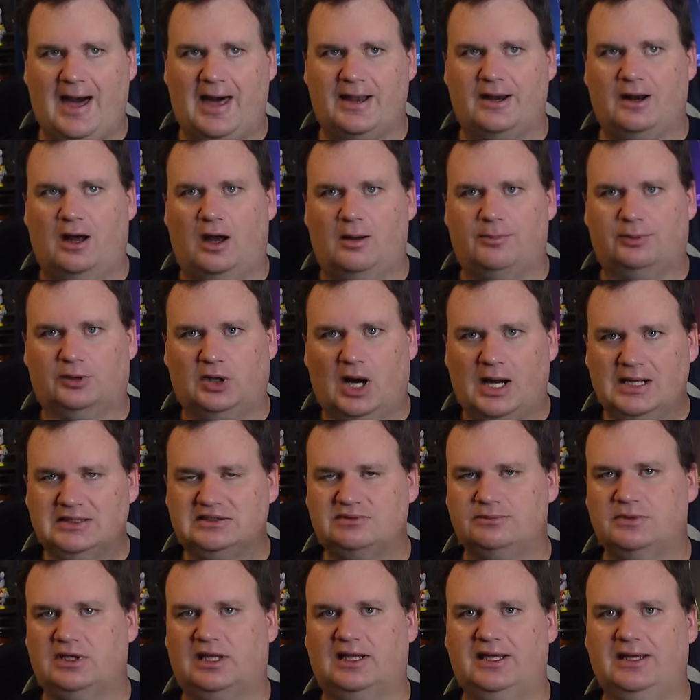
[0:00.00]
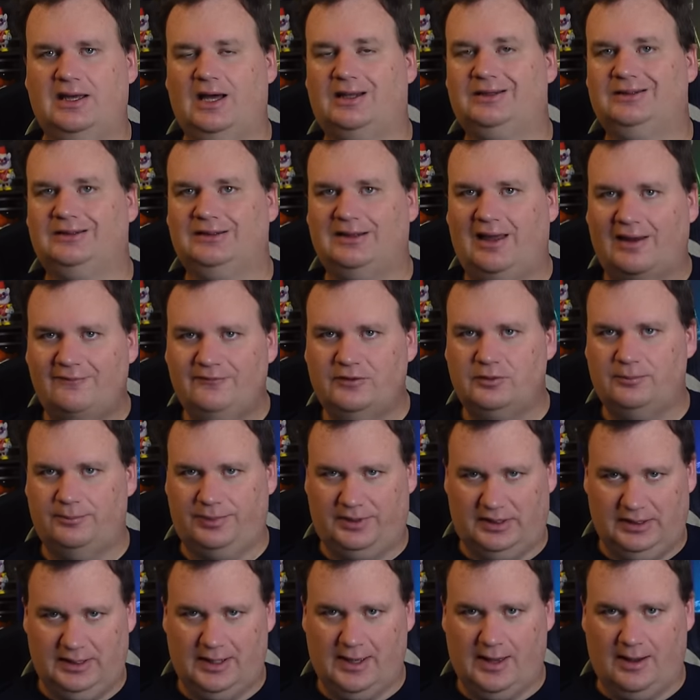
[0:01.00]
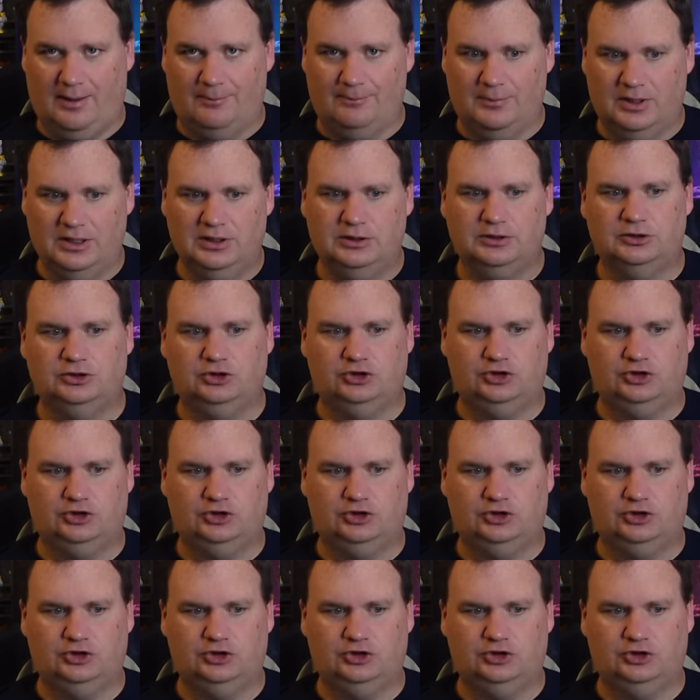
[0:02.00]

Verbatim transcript: At approximately eleven p m,